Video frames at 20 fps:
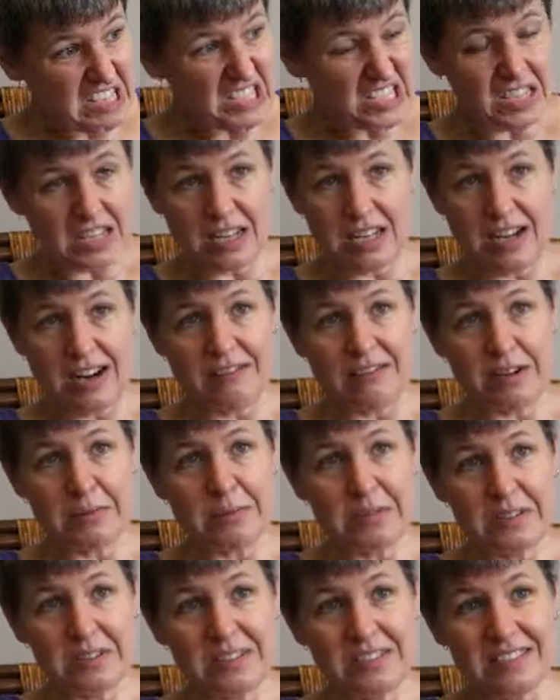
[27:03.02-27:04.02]
it's
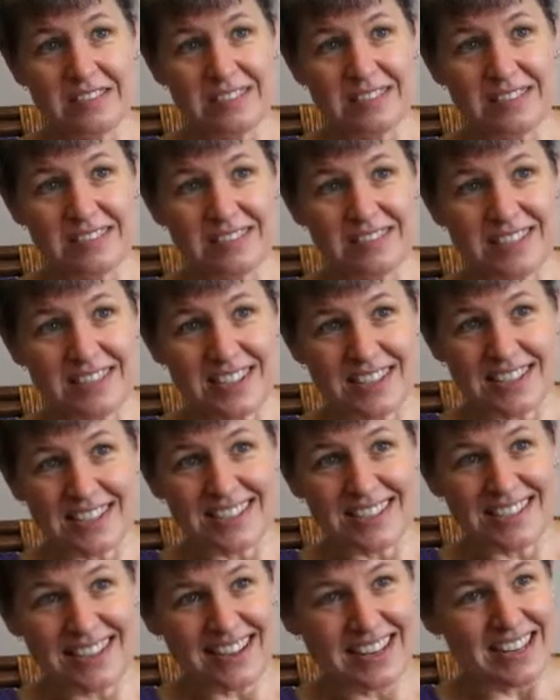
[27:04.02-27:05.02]
inevitable,
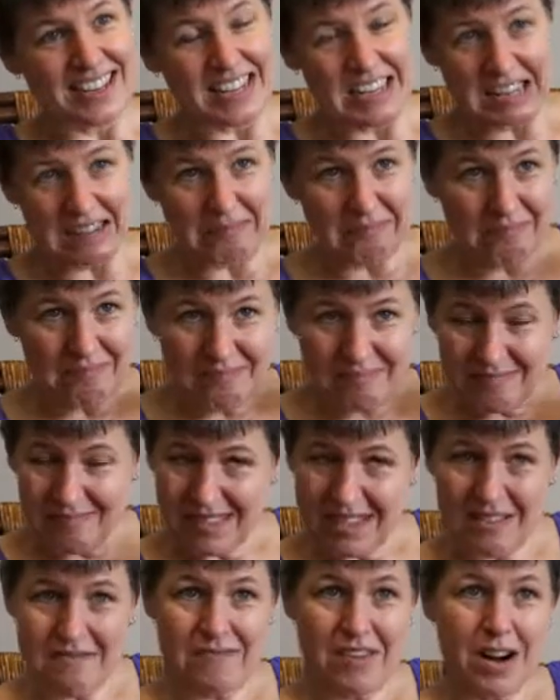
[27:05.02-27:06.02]
just like
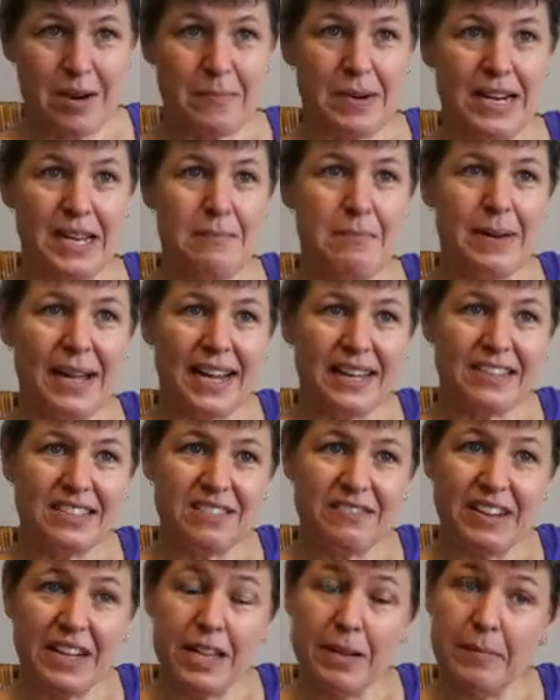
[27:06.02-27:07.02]
the environment impacts
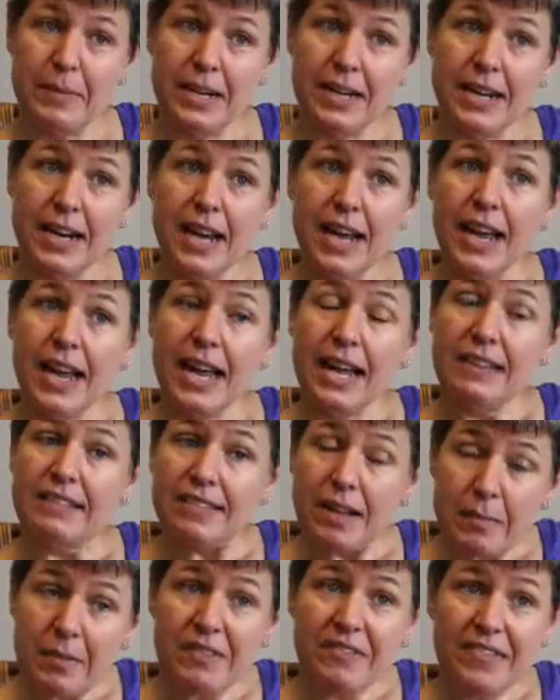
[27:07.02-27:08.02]
development,
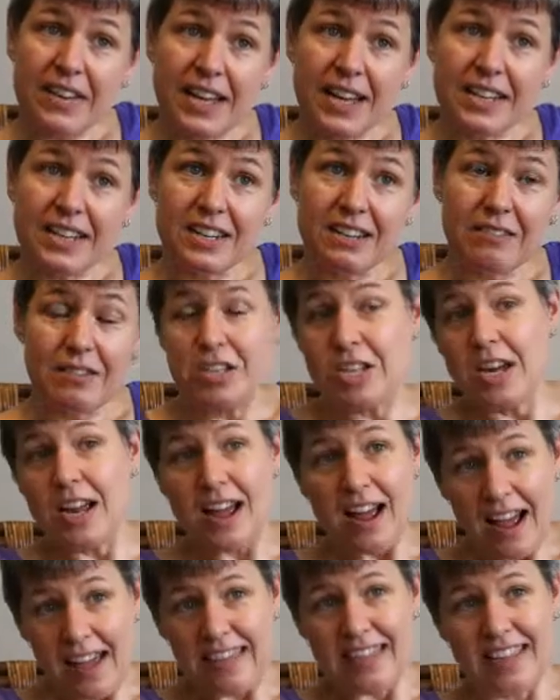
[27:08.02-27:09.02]
and some of it, which
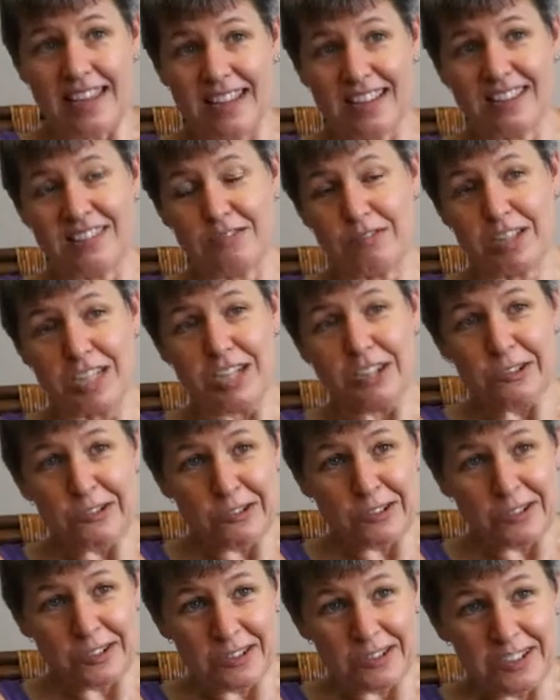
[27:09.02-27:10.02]
I think is really
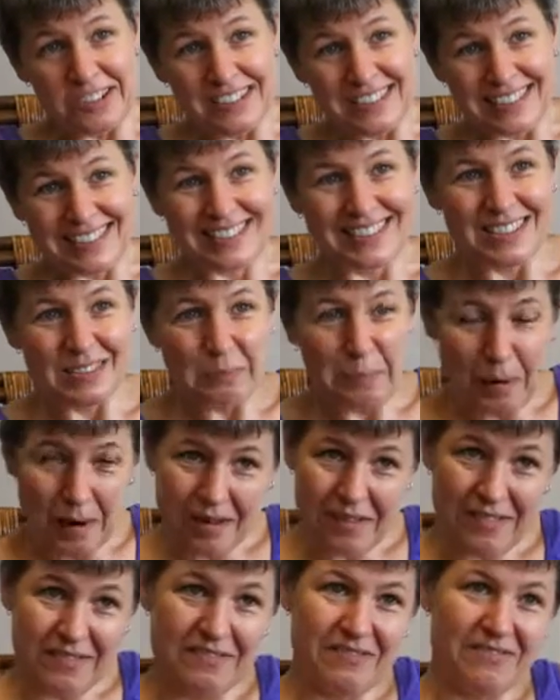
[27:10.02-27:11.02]
cool, and it's
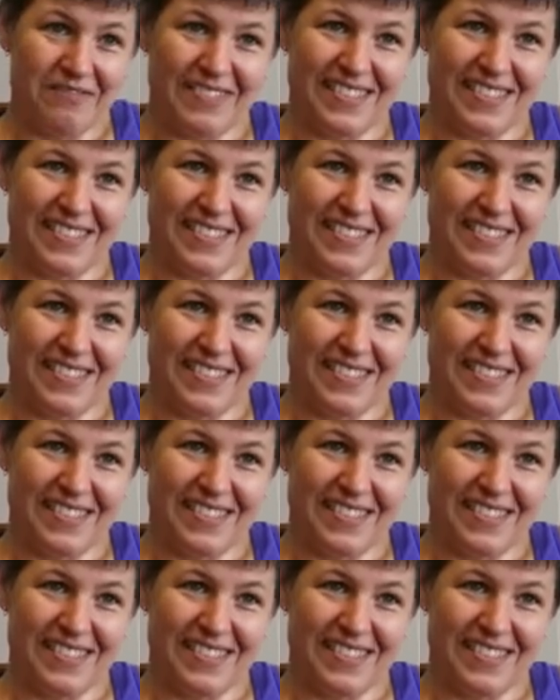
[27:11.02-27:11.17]
part of,